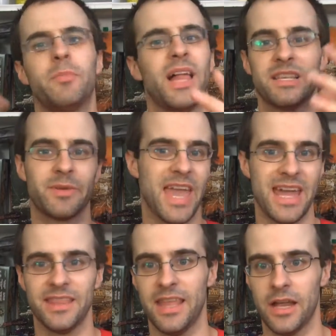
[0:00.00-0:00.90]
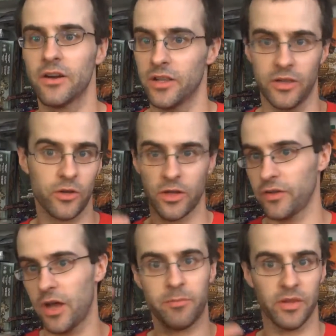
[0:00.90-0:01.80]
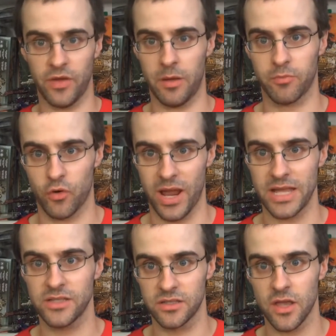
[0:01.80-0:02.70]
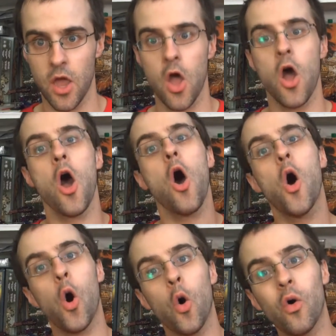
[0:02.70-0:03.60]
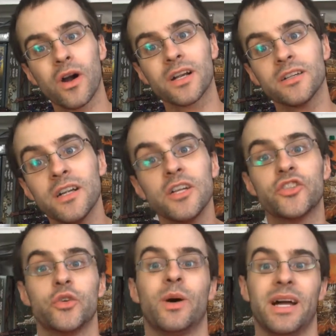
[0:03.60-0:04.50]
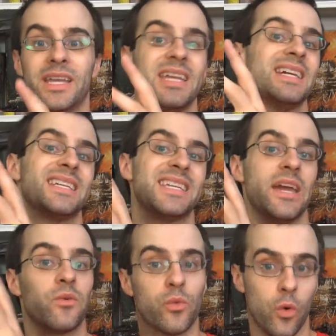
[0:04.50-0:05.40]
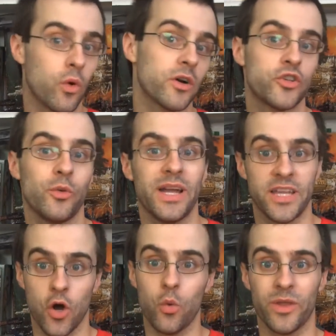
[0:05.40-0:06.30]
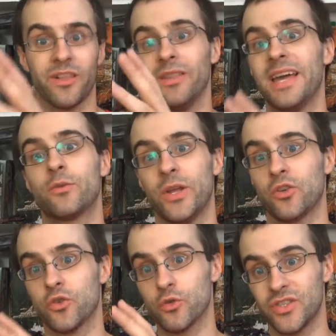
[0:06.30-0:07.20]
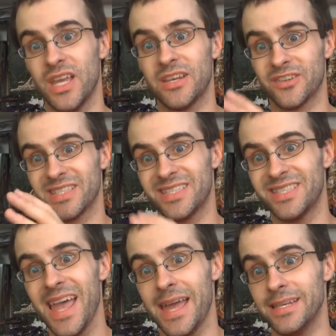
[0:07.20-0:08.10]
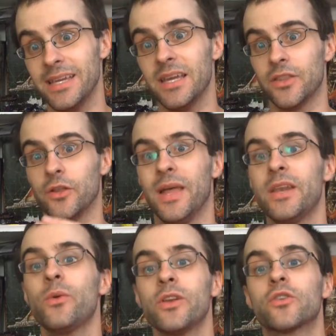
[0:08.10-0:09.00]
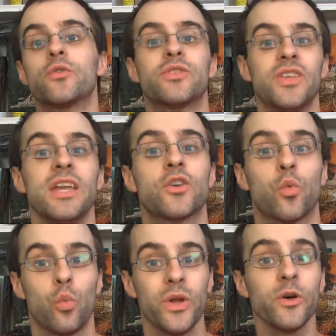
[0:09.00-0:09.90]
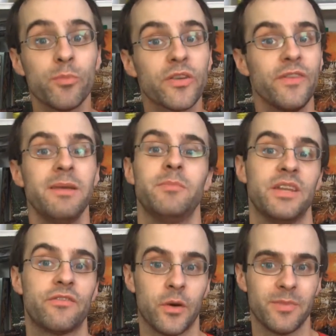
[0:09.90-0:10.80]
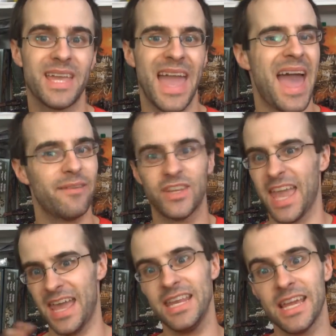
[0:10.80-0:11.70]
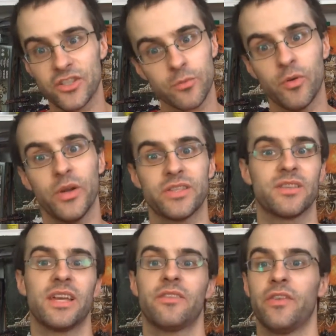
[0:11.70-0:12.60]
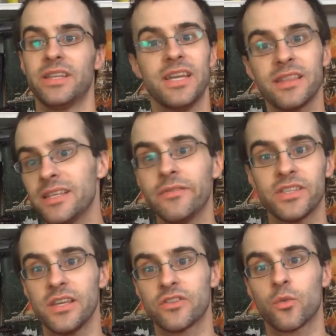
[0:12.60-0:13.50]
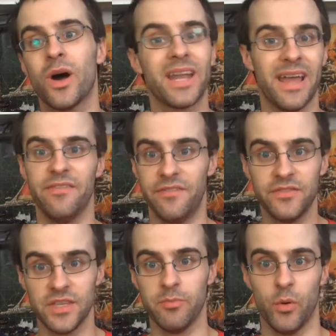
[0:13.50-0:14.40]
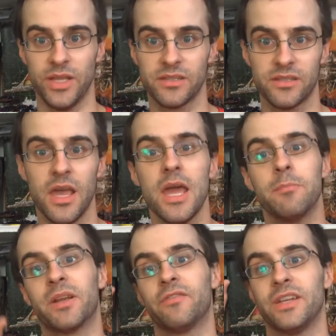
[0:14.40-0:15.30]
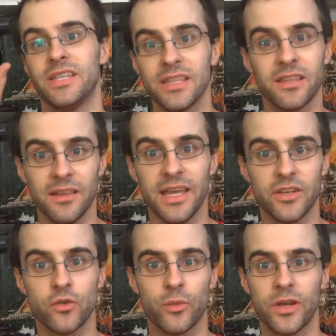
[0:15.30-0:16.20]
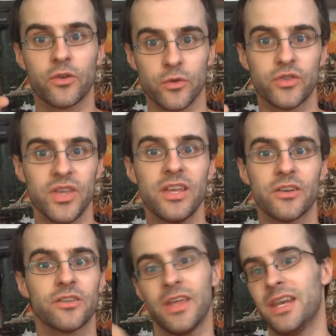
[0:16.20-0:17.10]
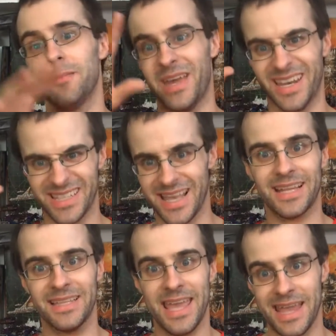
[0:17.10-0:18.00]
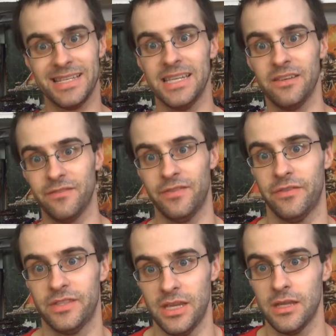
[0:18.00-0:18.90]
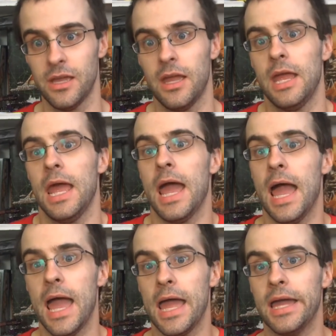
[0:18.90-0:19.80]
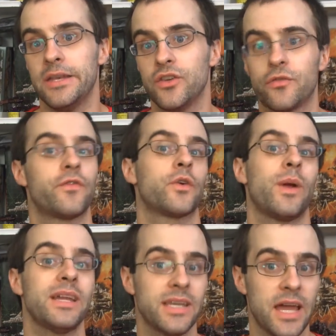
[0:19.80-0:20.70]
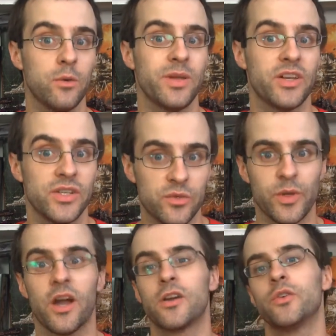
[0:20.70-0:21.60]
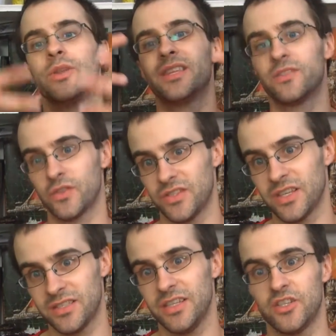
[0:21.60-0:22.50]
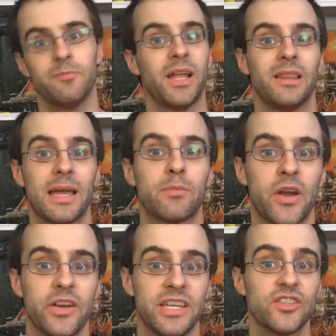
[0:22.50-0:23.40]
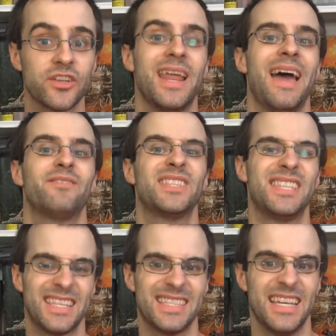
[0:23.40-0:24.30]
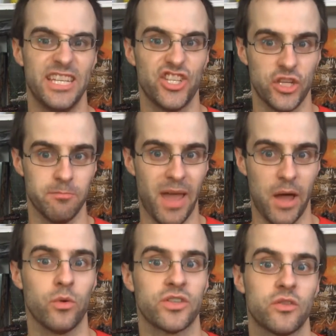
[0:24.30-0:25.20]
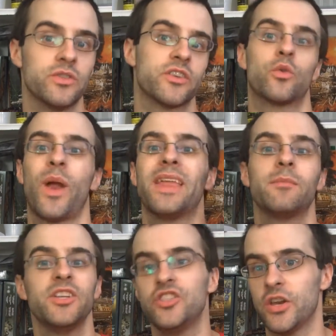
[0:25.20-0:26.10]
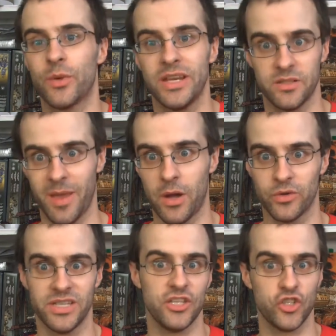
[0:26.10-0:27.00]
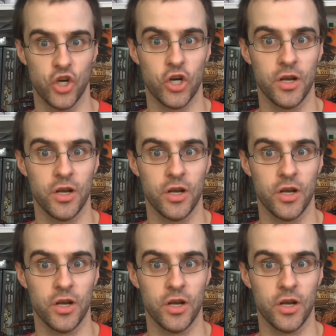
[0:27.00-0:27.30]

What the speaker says: a plasma cannon there, and a couple of upgrades? Or do I go with a Land Raider Crusader instead? The Land Raider Crusader will prevent me from having any extra points. Like, if I take the Devastator Squad, I have 50 points. But if I take the Land Raider Crusader, then I'm at exactly 1850. And for right now, because we are doing this for 6th edition, my Librarian is going to have 6th edition power. So he's going to randomly generate his powers each